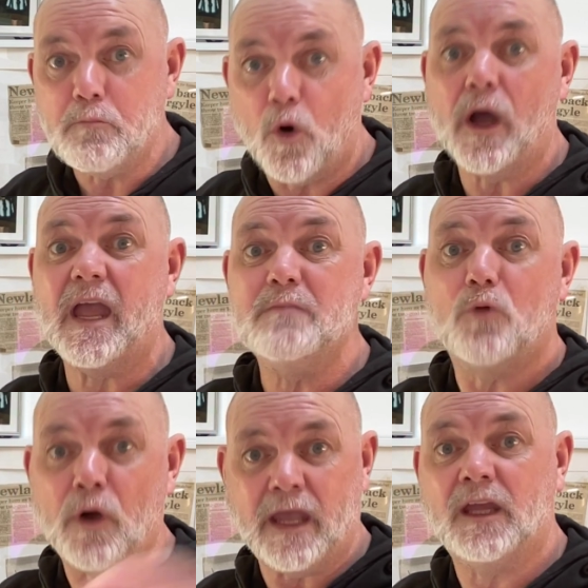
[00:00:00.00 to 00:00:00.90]
more, earn
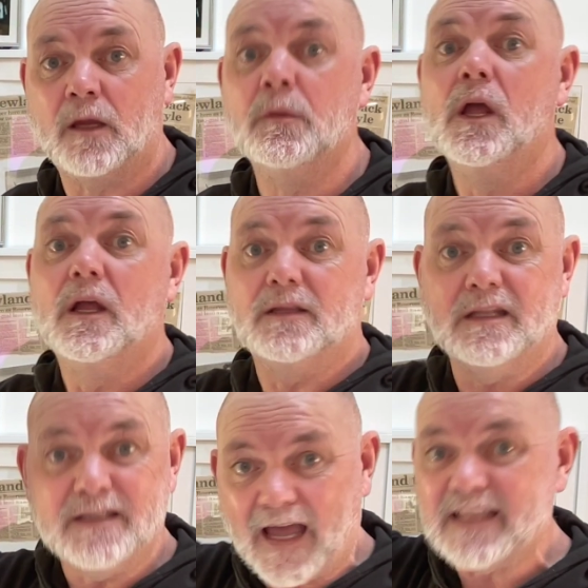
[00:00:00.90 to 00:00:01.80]
more income
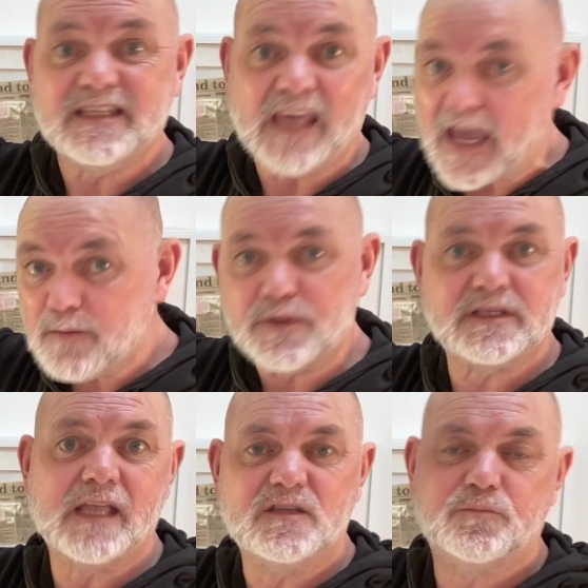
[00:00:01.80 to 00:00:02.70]
than
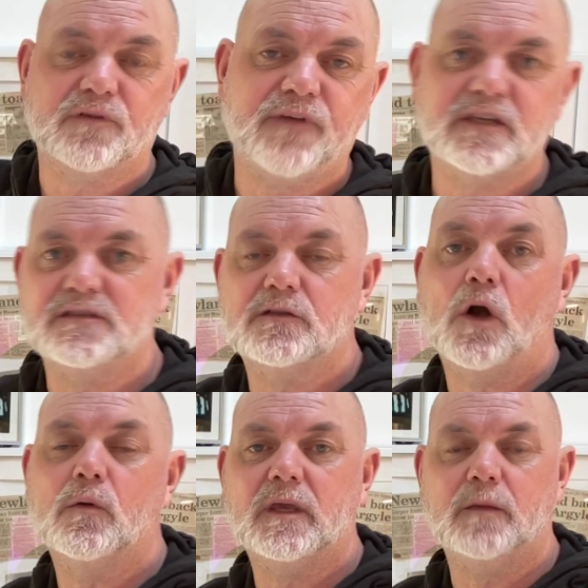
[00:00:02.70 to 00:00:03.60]
98% of professional
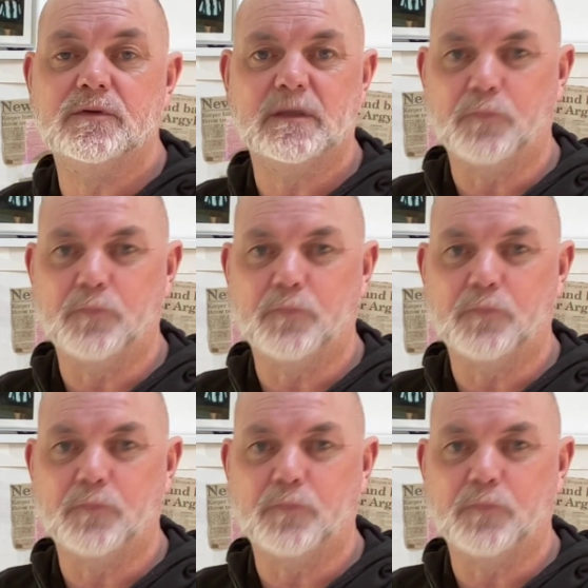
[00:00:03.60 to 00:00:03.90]
goalkeepers,